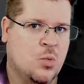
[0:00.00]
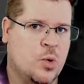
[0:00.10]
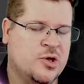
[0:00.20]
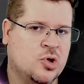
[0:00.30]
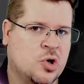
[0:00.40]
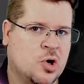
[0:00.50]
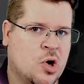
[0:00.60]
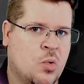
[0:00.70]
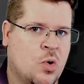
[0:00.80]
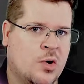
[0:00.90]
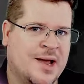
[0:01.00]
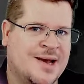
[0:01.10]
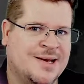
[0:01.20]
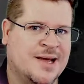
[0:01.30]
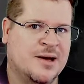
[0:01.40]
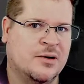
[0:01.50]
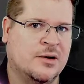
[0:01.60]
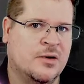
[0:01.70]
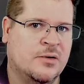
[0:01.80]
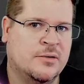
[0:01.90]
where you can go on and
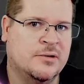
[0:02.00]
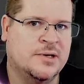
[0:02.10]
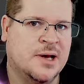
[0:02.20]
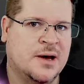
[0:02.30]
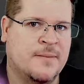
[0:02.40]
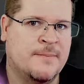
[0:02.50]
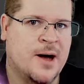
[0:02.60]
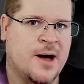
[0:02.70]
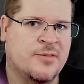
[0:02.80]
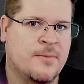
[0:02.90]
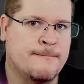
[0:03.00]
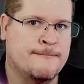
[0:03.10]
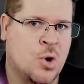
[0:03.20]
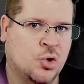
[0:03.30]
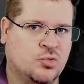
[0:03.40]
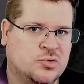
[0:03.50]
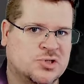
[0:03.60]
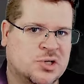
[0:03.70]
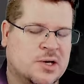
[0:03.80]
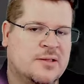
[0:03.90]
download other models
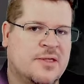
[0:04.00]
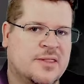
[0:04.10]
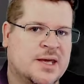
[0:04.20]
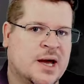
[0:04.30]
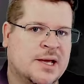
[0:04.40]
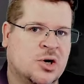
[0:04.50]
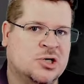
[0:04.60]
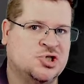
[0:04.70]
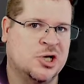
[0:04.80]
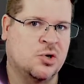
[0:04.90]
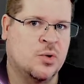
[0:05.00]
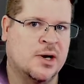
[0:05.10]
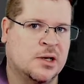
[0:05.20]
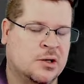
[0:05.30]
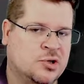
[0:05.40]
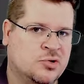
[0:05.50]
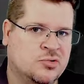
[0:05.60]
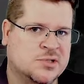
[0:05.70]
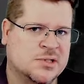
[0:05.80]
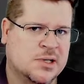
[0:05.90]
that the AI generator can
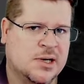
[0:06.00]
use.